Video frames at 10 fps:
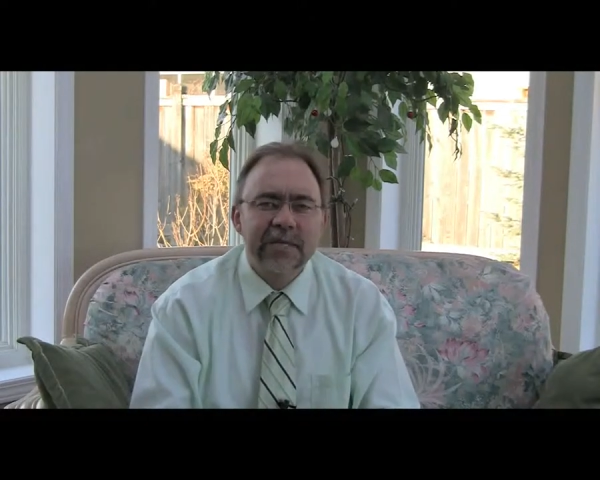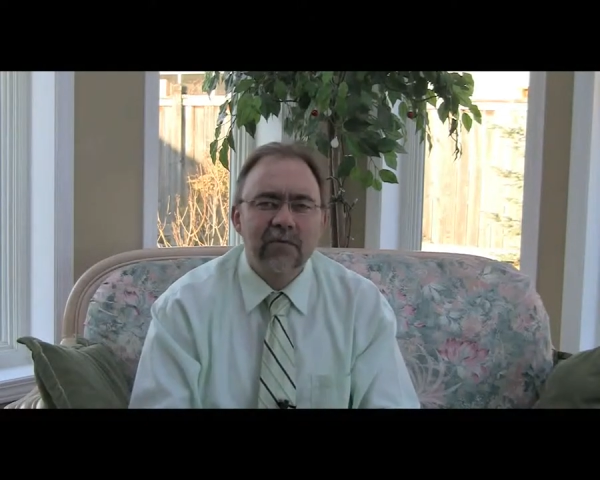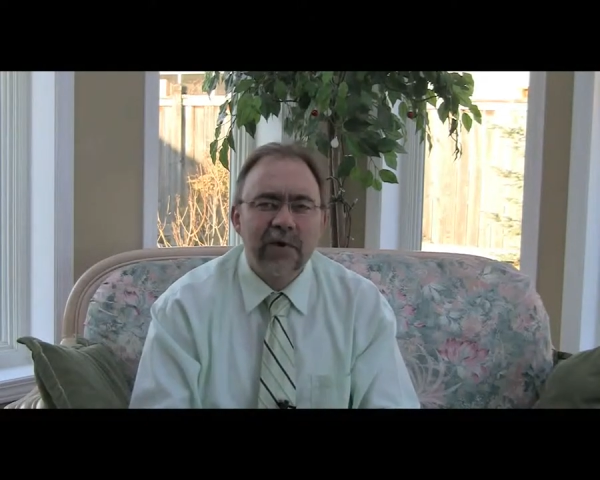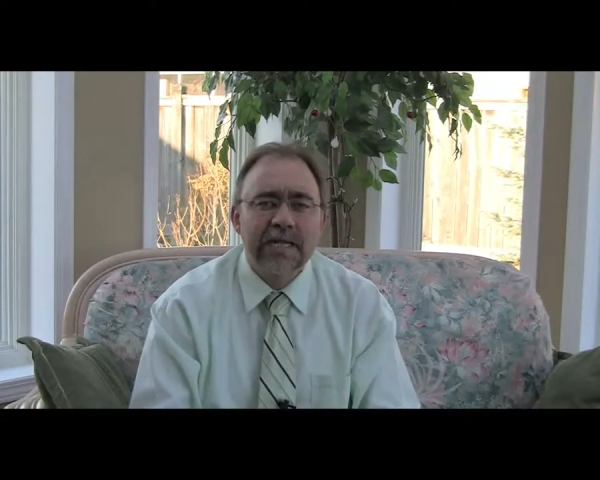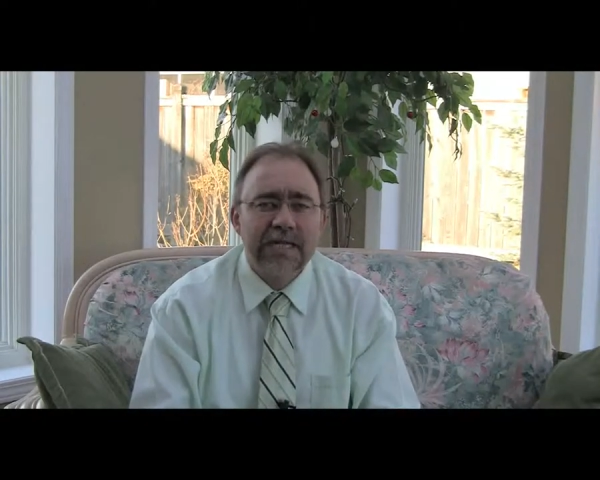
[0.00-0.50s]
the
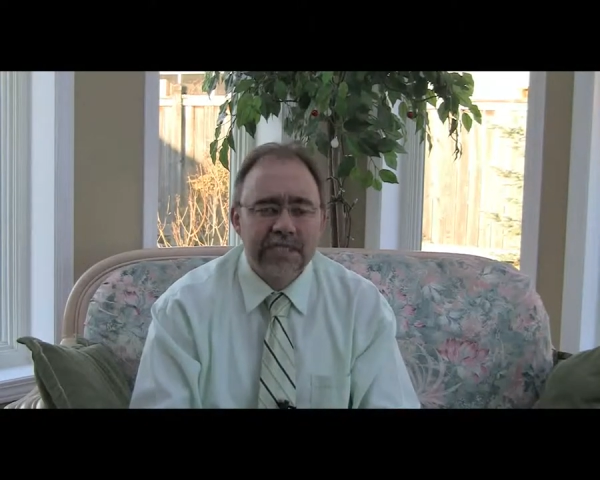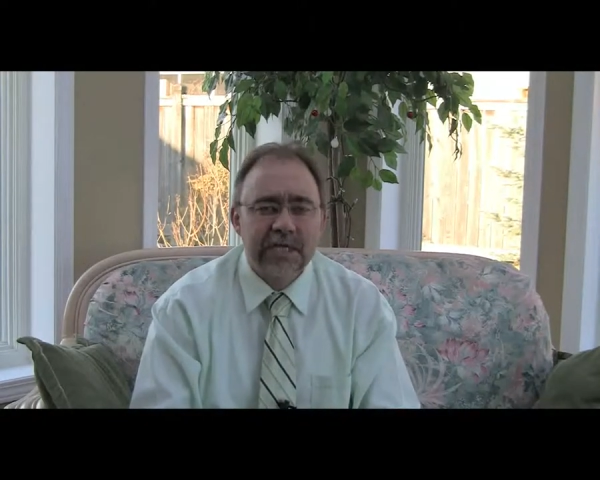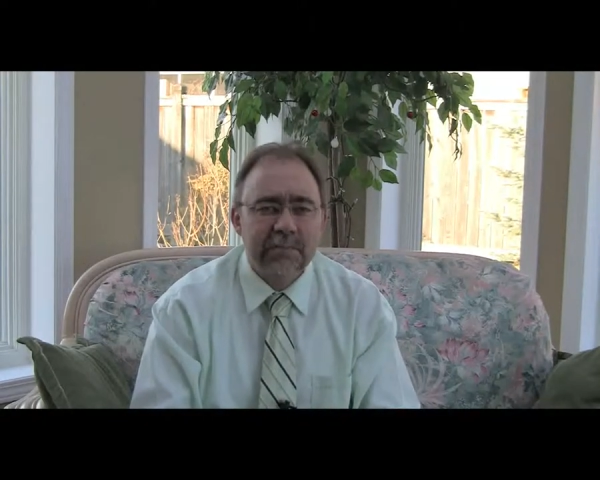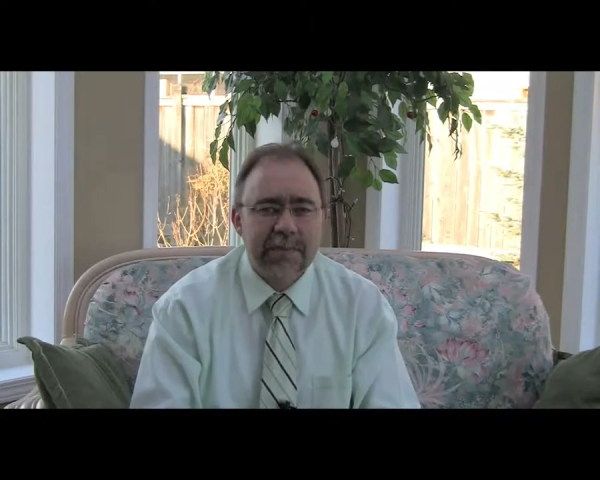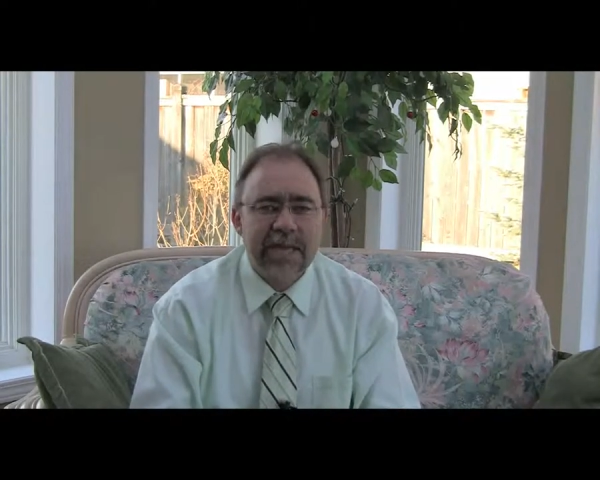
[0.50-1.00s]
one that's
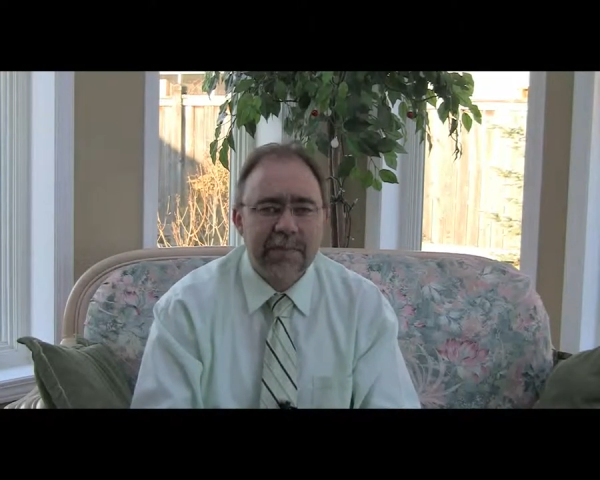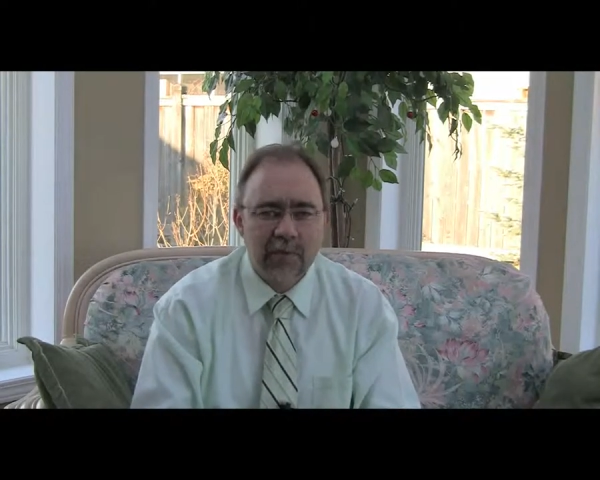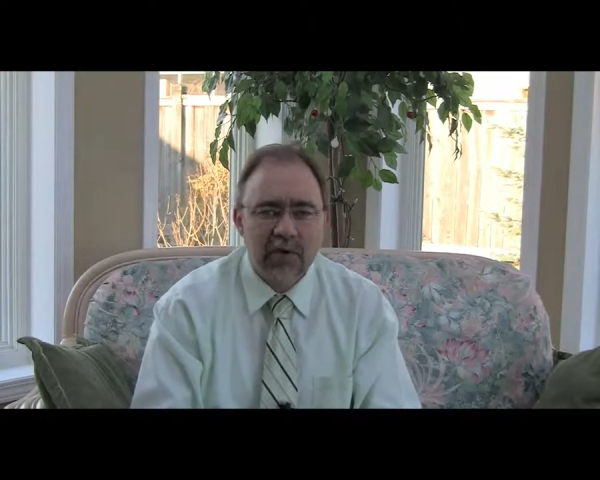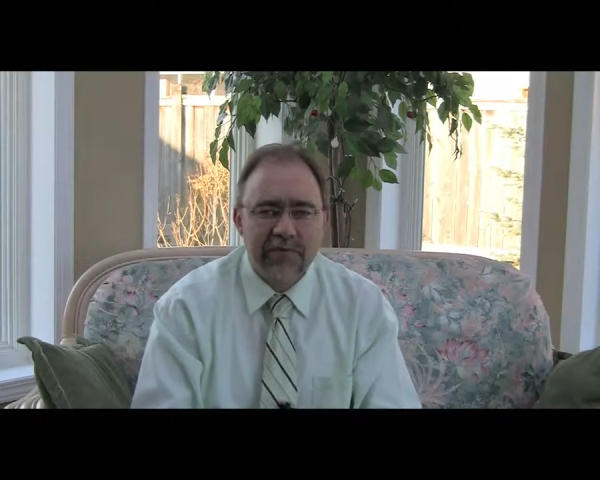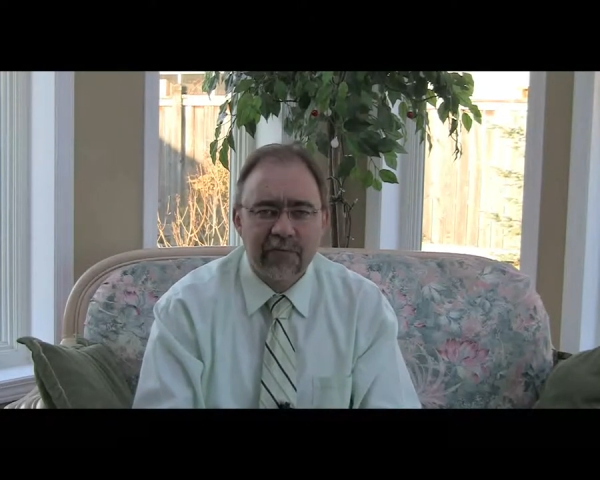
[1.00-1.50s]
going to pay
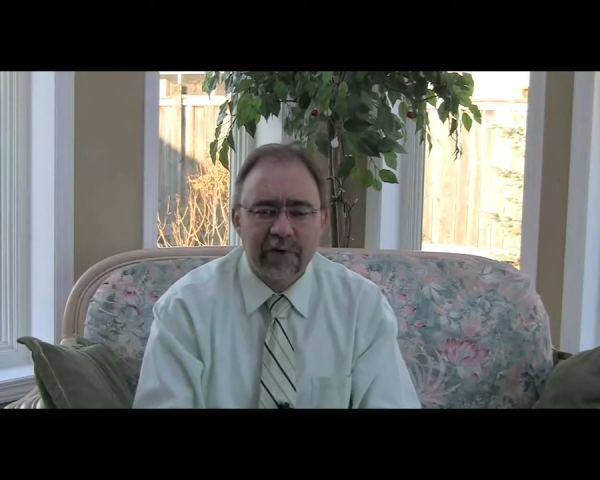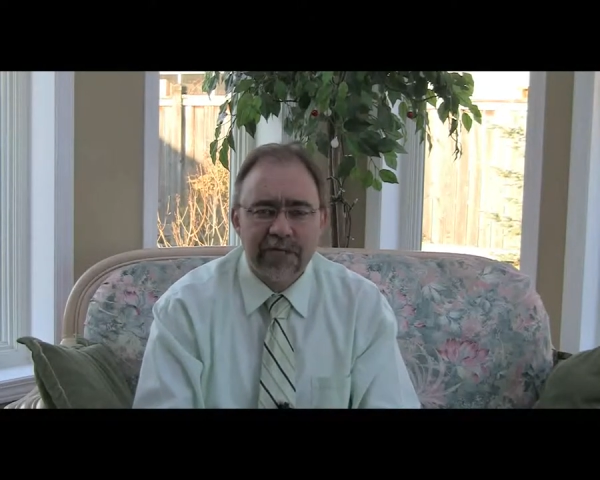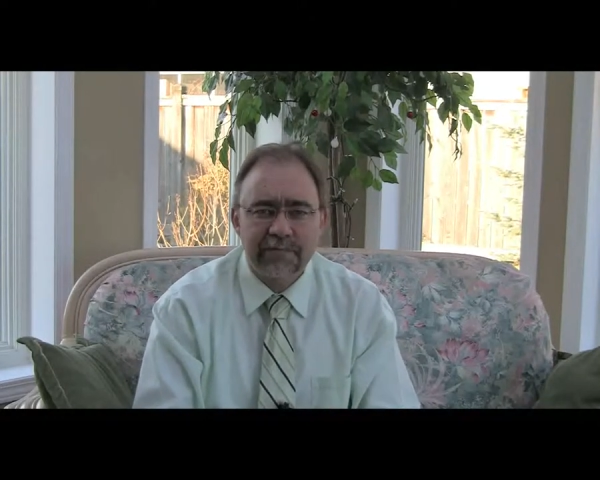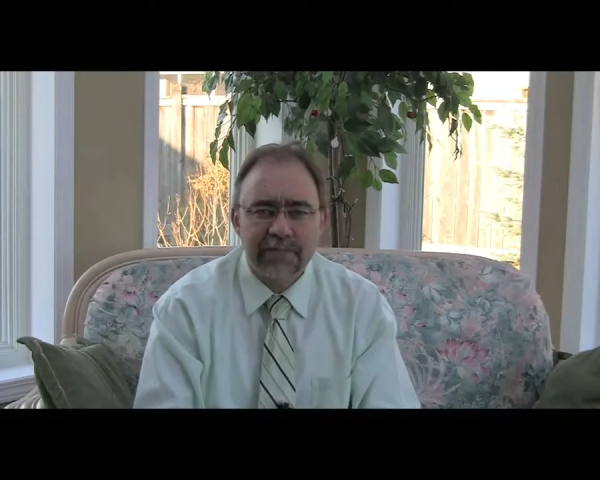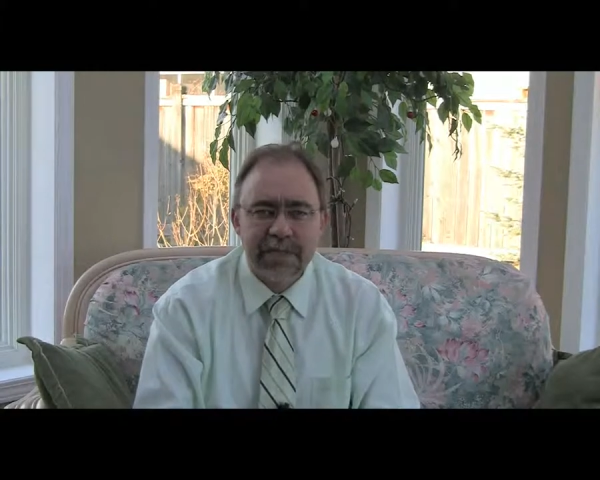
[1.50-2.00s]
more for it.